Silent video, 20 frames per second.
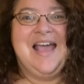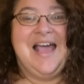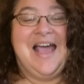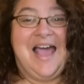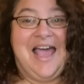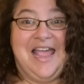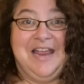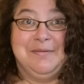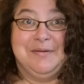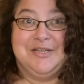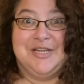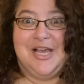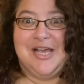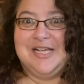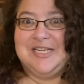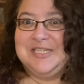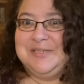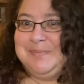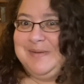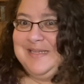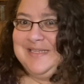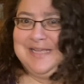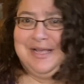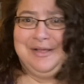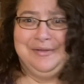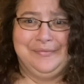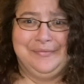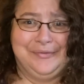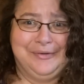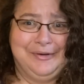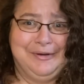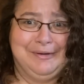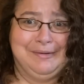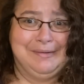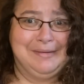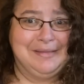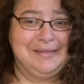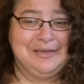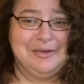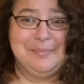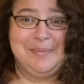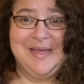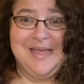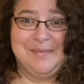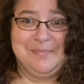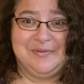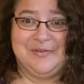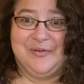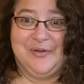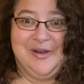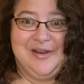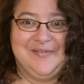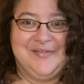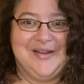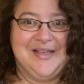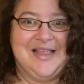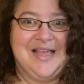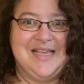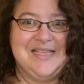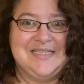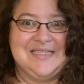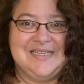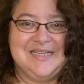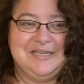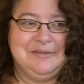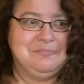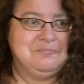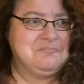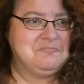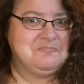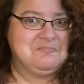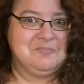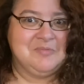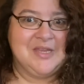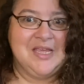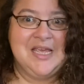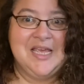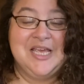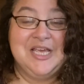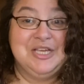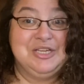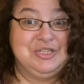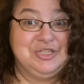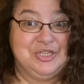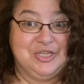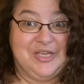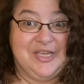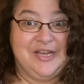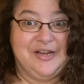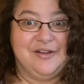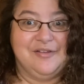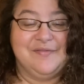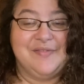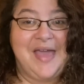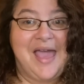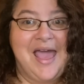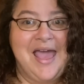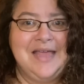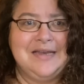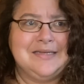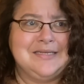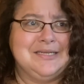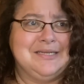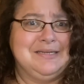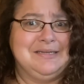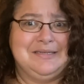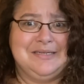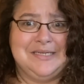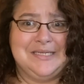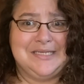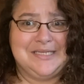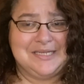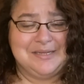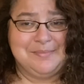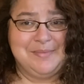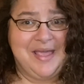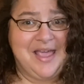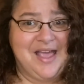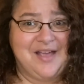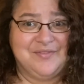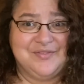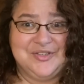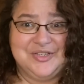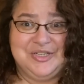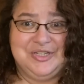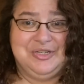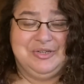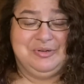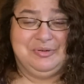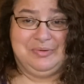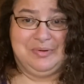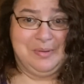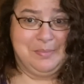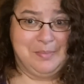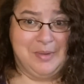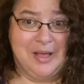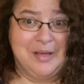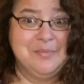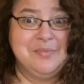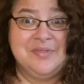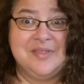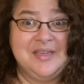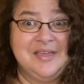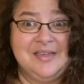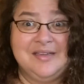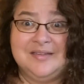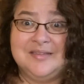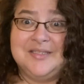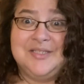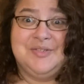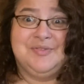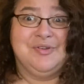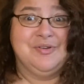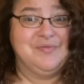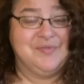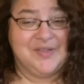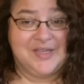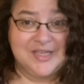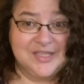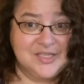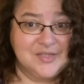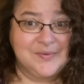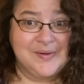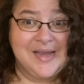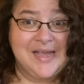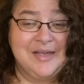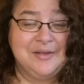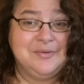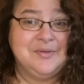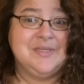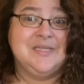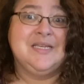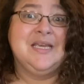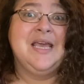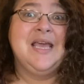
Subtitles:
I'd been talking to myself for a little bit before I realized it. Took care of that, did some afternoon mom things, drove the kids around,